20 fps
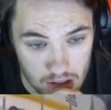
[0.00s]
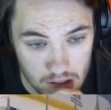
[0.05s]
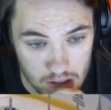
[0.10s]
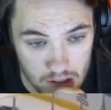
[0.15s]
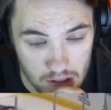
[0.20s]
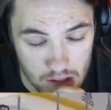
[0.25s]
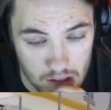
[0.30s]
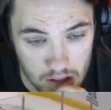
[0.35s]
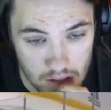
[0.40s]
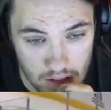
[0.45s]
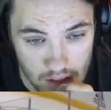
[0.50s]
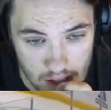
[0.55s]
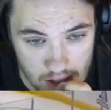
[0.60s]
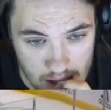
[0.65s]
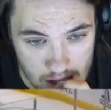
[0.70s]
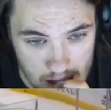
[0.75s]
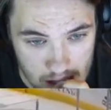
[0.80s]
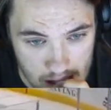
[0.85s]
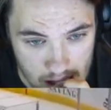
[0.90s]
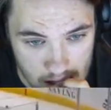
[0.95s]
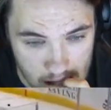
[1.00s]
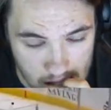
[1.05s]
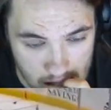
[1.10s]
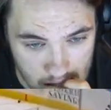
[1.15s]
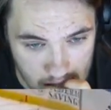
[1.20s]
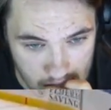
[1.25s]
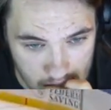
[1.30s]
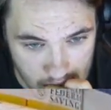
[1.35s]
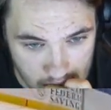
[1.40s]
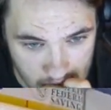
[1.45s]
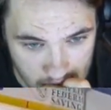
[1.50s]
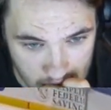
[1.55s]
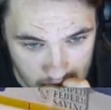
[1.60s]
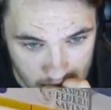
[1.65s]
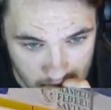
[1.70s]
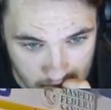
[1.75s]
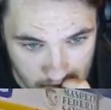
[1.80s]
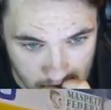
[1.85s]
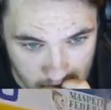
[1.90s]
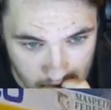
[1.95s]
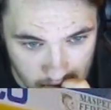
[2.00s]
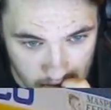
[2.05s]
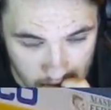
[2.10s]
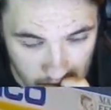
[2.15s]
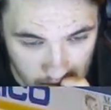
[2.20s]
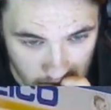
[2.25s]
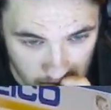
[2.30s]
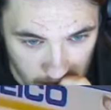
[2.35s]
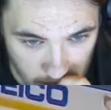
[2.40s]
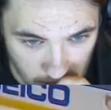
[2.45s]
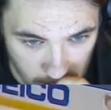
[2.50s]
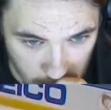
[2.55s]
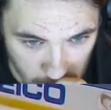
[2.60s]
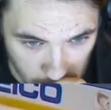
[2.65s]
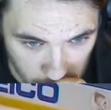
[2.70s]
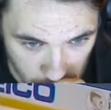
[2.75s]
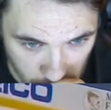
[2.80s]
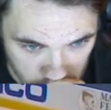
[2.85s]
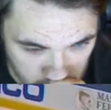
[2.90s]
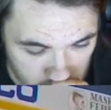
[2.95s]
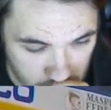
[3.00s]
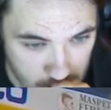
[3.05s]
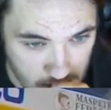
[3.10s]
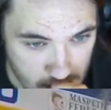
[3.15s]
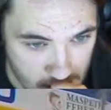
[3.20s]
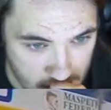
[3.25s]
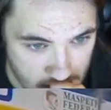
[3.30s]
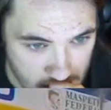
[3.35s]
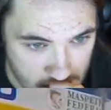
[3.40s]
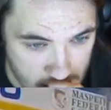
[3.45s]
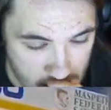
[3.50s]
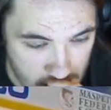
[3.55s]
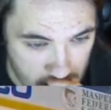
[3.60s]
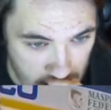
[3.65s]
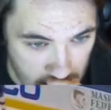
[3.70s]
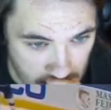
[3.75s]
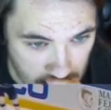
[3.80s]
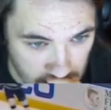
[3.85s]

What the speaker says: Nobody speaks.